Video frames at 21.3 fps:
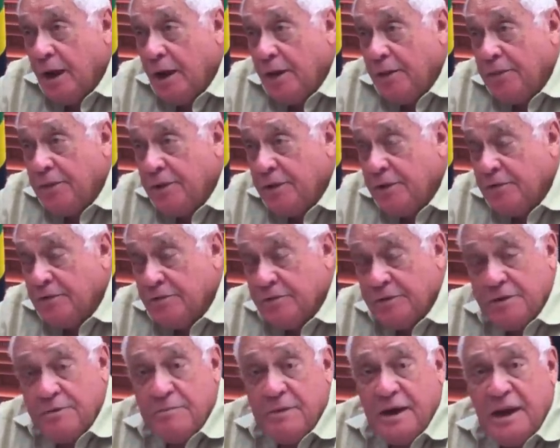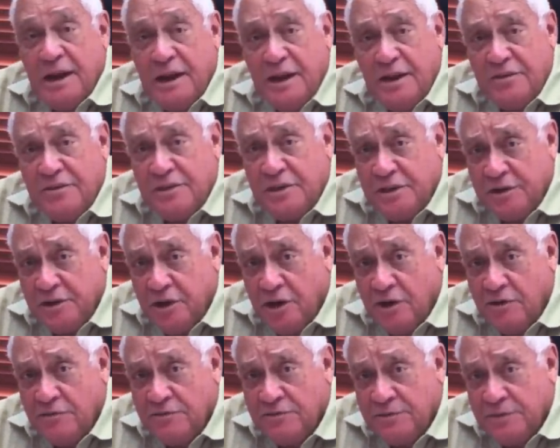I think it's written by Leslie
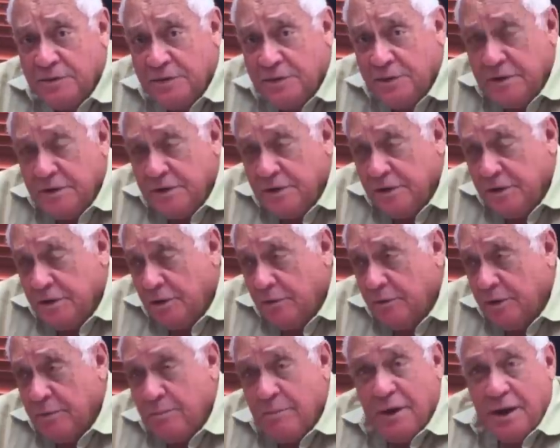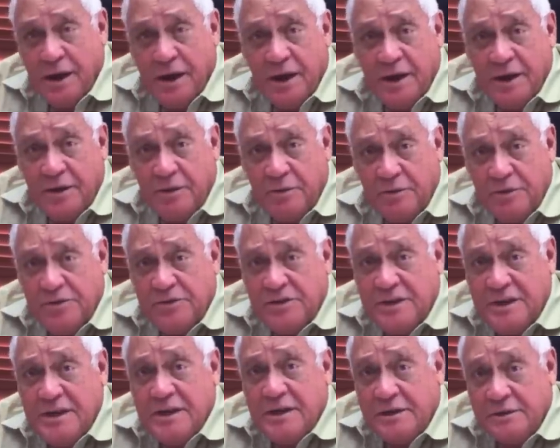Goff, when banana was
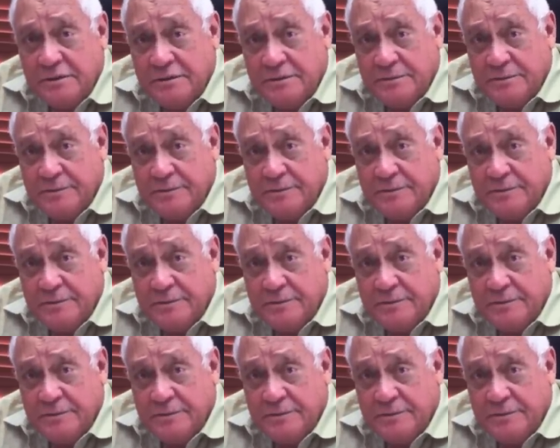king.